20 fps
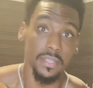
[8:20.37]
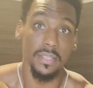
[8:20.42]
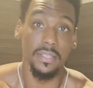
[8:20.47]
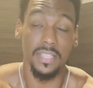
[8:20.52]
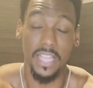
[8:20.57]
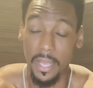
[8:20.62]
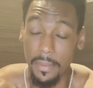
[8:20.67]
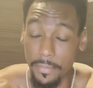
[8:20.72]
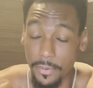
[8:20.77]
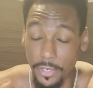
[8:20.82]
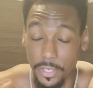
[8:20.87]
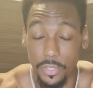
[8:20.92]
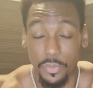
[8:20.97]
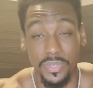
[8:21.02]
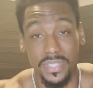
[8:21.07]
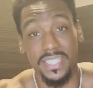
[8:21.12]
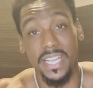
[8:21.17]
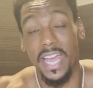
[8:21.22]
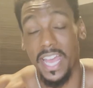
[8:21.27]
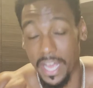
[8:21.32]
That burger
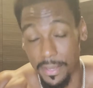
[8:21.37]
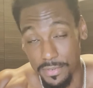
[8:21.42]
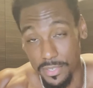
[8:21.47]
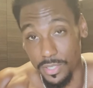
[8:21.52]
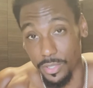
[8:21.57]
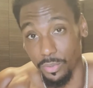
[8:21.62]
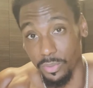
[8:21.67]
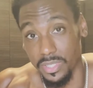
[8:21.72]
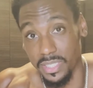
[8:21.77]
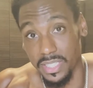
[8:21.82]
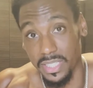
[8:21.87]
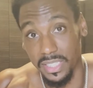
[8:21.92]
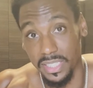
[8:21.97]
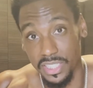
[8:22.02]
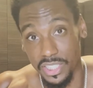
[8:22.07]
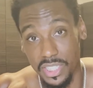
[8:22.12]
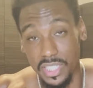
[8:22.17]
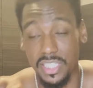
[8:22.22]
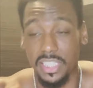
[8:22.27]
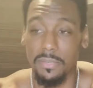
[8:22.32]
was absolutely
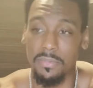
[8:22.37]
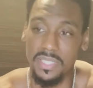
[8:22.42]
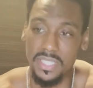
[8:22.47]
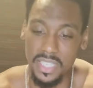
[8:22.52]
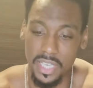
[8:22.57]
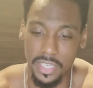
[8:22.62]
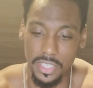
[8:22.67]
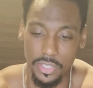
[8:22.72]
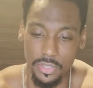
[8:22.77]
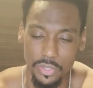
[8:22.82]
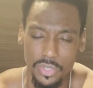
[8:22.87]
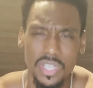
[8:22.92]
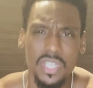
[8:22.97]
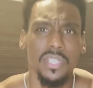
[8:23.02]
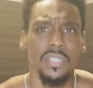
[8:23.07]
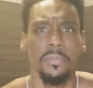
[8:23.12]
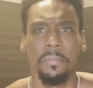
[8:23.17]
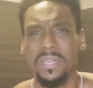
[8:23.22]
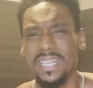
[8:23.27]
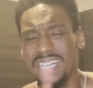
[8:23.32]
delicious, let me tell you.
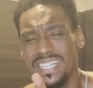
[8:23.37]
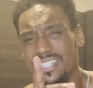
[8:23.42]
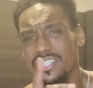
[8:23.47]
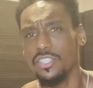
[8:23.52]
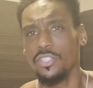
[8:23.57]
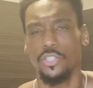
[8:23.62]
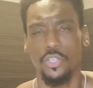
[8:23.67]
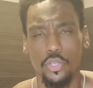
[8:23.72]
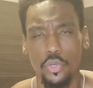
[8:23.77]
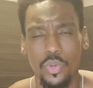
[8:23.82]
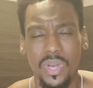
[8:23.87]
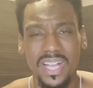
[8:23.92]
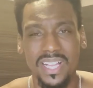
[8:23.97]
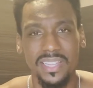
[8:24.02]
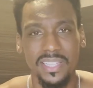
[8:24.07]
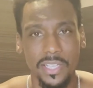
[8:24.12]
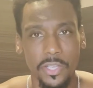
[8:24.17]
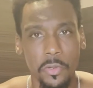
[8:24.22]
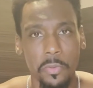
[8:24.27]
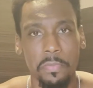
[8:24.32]
But let's do a
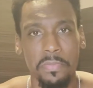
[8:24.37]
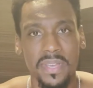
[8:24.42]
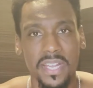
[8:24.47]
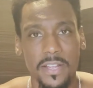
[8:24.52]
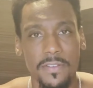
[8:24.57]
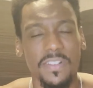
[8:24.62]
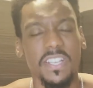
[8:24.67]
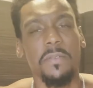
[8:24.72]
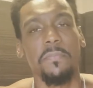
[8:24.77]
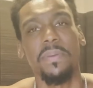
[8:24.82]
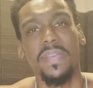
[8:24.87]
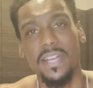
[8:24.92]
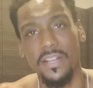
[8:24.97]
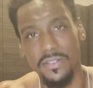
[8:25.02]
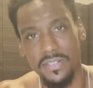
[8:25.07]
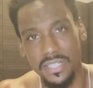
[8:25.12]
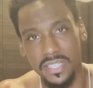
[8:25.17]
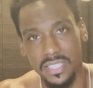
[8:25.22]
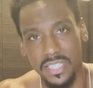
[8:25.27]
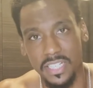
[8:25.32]
little bit of
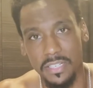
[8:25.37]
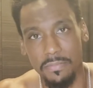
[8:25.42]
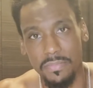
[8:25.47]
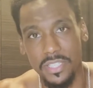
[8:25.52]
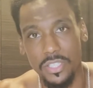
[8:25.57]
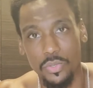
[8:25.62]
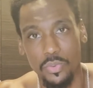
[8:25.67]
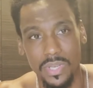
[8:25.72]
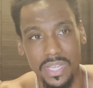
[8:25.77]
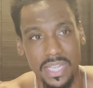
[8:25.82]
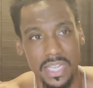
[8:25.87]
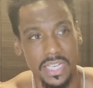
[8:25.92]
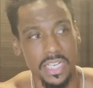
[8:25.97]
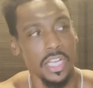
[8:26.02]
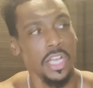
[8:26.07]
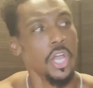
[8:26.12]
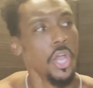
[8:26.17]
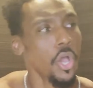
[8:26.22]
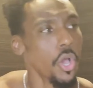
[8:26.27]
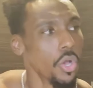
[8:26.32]
comparison between
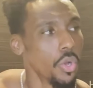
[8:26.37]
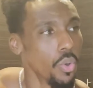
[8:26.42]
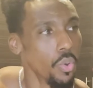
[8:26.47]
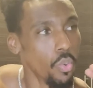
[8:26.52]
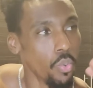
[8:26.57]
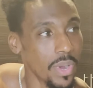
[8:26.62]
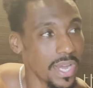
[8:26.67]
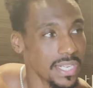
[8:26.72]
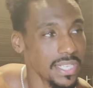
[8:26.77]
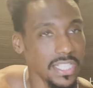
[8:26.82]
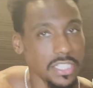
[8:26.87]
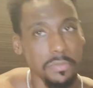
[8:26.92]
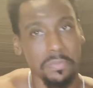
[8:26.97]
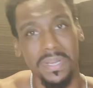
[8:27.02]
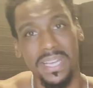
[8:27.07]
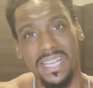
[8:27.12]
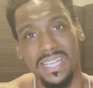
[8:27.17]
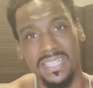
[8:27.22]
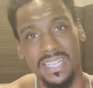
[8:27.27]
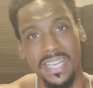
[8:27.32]
Wendy's
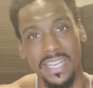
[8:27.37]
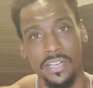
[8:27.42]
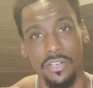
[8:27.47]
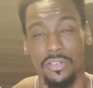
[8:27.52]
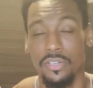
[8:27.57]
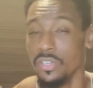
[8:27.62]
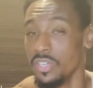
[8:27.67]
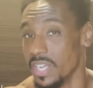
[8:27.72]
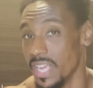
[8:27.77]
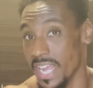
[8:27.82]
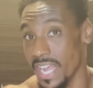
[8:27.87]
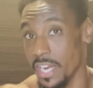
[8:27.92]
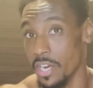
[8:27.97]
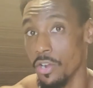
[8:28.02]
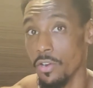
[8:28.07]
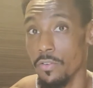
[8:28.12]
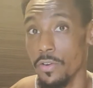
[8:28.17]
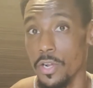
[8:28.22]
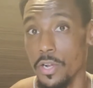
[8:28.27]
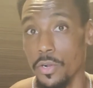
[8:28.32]
Baconator and
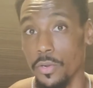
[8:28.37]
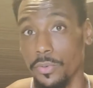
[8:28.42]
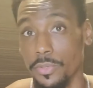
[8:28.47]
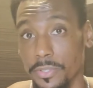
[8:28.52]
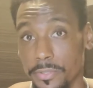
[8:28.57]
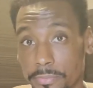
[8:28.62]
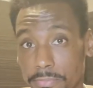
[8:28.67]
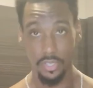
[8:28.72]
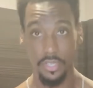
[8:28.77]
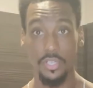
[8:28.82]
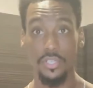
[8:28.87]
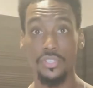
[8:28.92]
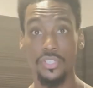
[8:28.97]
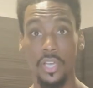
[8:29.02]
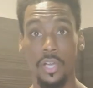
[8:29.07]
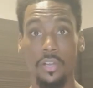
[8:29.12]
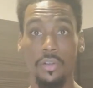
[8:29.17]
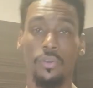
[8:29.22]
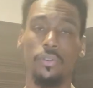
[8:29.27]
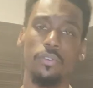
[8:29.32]
our own.
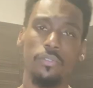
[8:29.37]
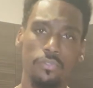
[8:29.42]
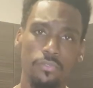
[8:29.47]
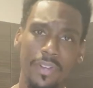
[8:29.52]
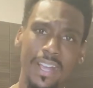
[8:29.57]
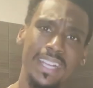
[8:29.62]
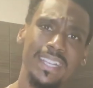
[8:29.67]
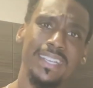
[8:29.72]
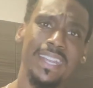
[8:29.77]
So right